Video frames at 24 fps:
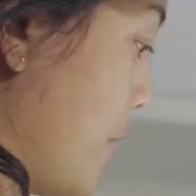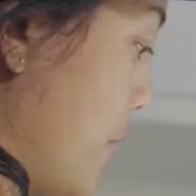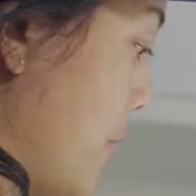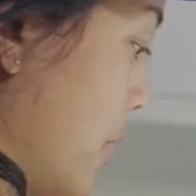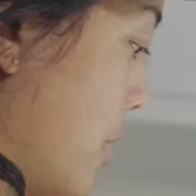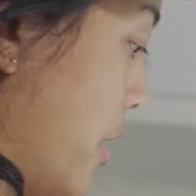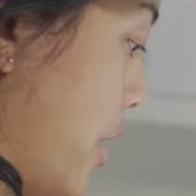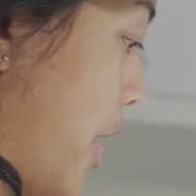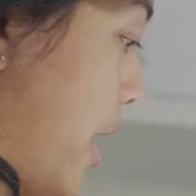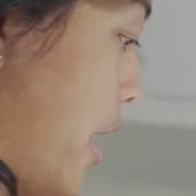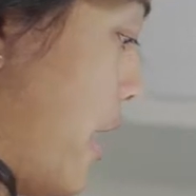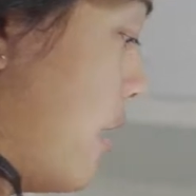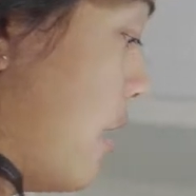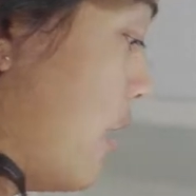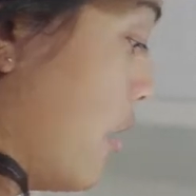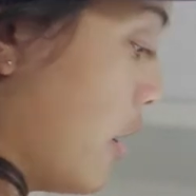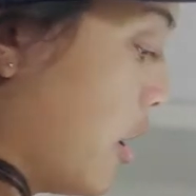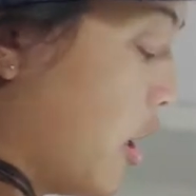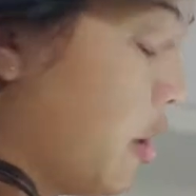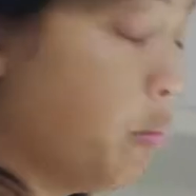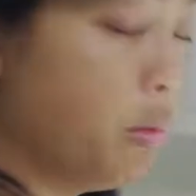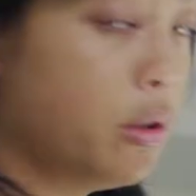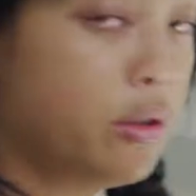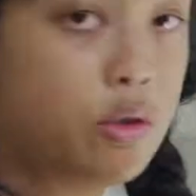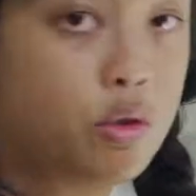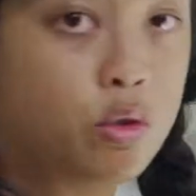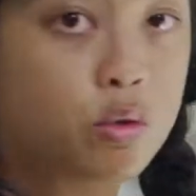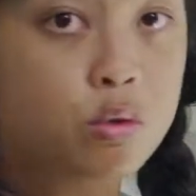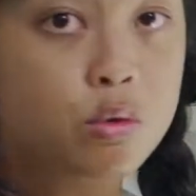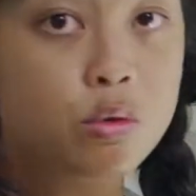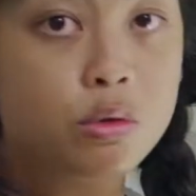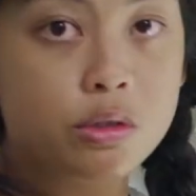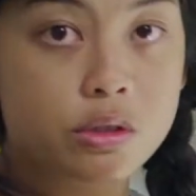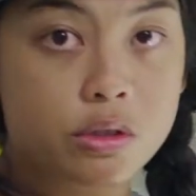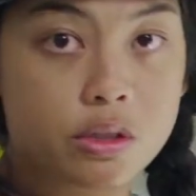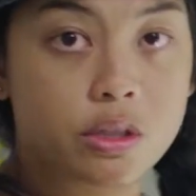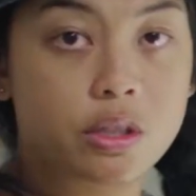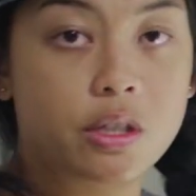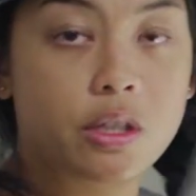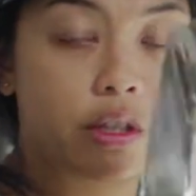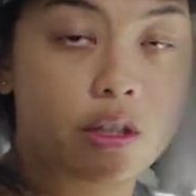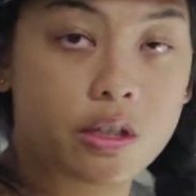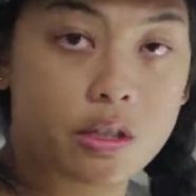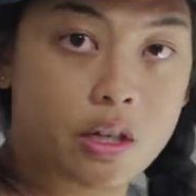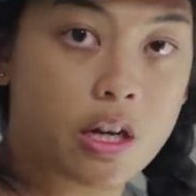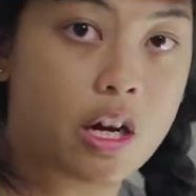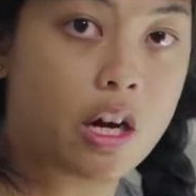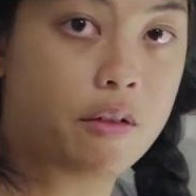Okay, a couple of tools.
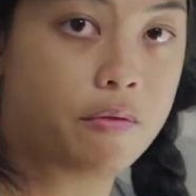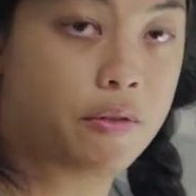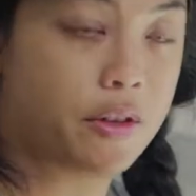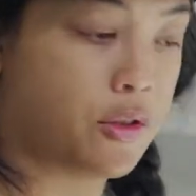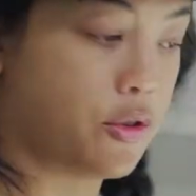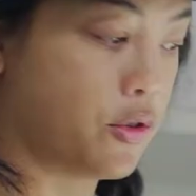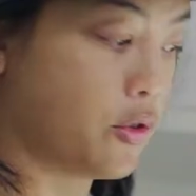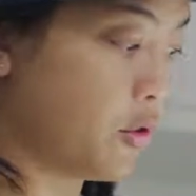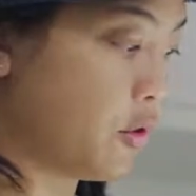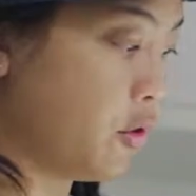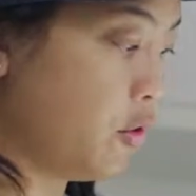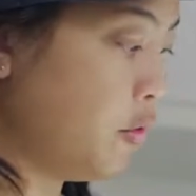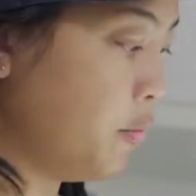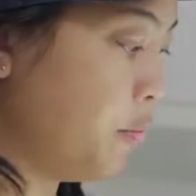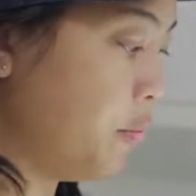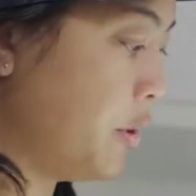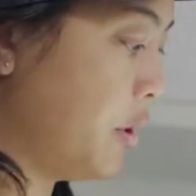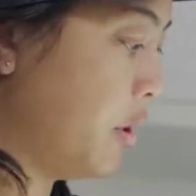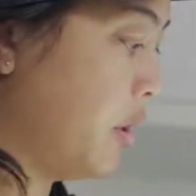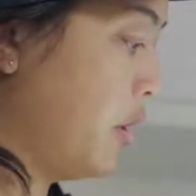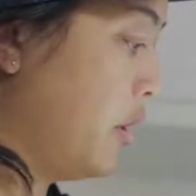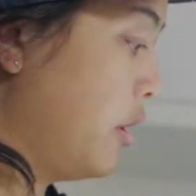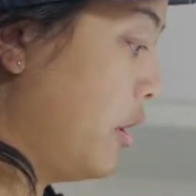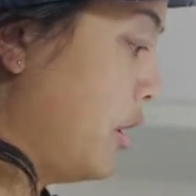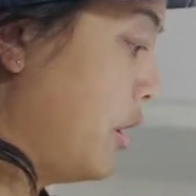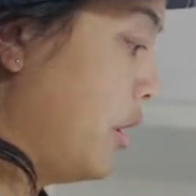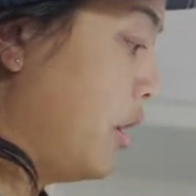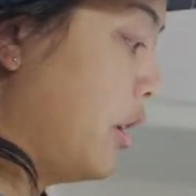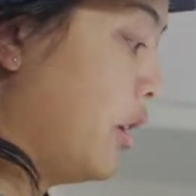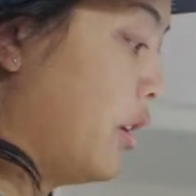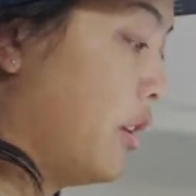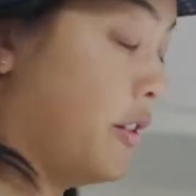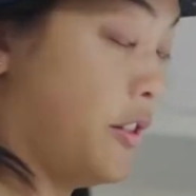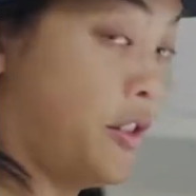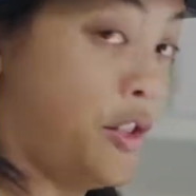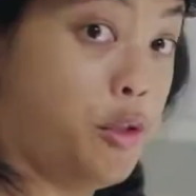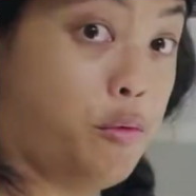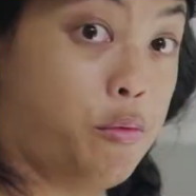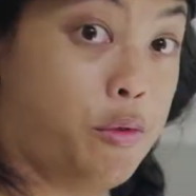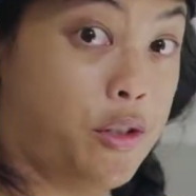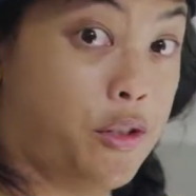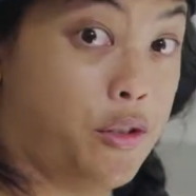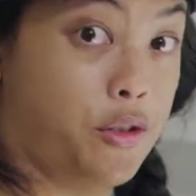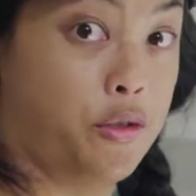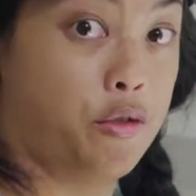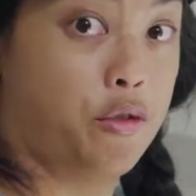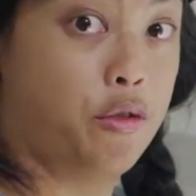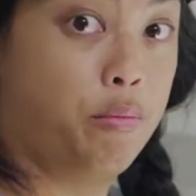Coffee scoop, unless you want
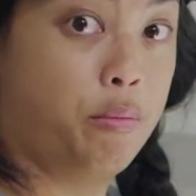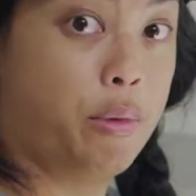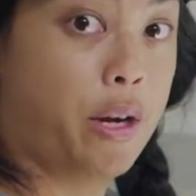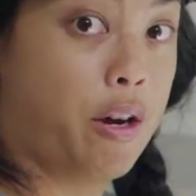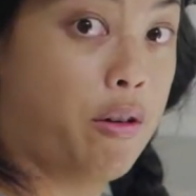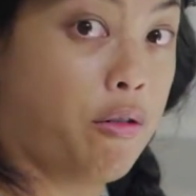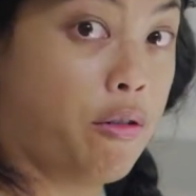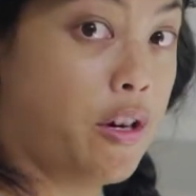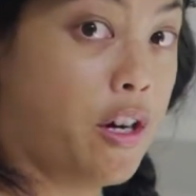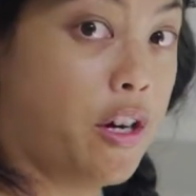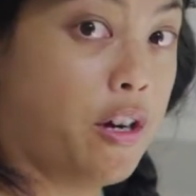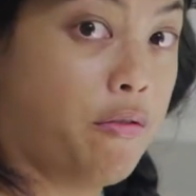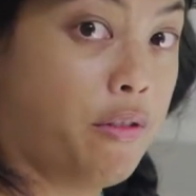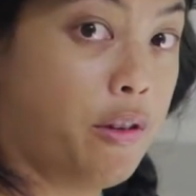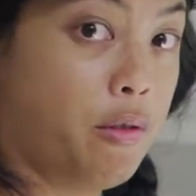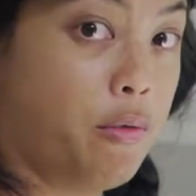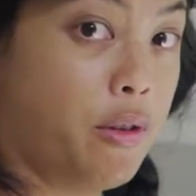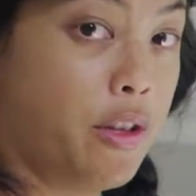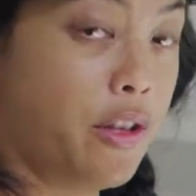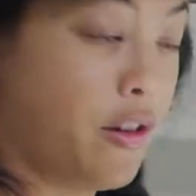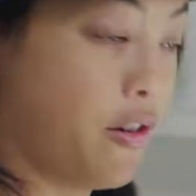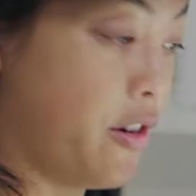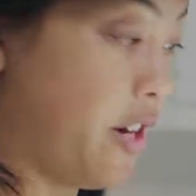to scoop out coffee with your